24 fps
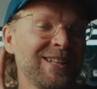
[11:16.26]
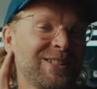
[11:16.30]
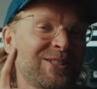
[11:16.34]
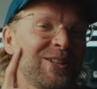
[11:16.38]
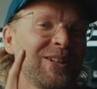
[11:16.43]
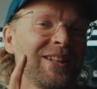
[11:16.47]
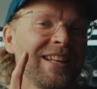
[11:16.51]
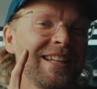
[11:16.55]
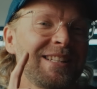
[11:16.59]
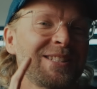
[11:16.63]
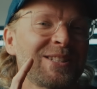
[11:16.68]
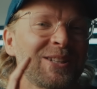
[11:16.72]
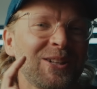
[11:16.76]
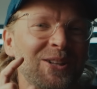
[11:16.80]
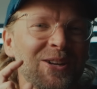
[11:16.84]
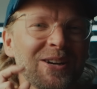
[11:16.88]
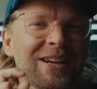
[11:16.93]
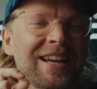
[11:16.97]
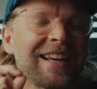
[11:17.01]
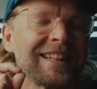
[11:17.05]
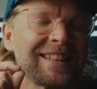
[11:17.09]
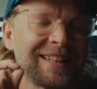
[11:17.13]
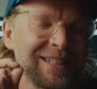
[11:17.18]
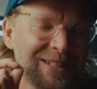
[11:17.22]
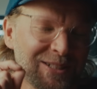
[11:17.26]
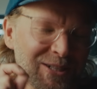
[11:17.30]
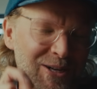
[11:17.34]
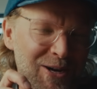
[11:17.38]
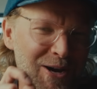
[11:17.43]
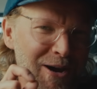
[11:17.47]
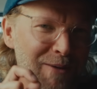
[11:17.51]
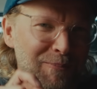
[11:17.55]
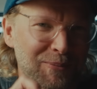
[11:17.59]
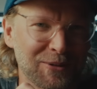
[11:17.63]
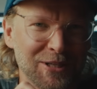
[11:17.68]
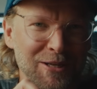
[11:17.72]
So let's look at the
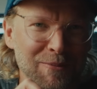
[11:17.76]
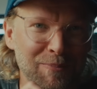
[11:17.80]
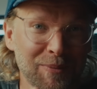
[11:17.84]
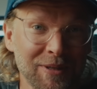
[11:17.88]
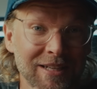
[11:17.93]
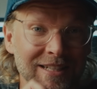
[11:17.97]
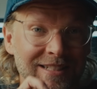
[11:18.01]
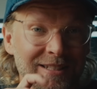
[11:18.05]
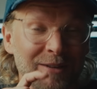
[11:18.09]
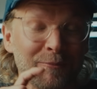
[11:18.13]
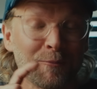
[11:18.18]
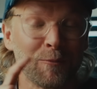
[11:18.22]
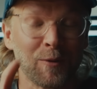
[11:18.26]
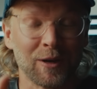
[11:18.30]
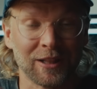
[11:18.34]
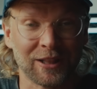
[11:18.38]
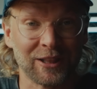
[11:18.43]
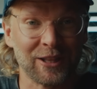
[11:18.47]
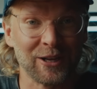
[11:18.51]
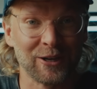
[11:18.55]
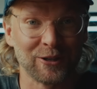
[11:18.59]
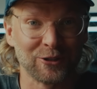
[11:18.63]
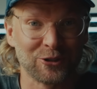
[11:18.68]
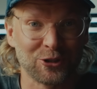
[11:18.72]
top DPs and what they're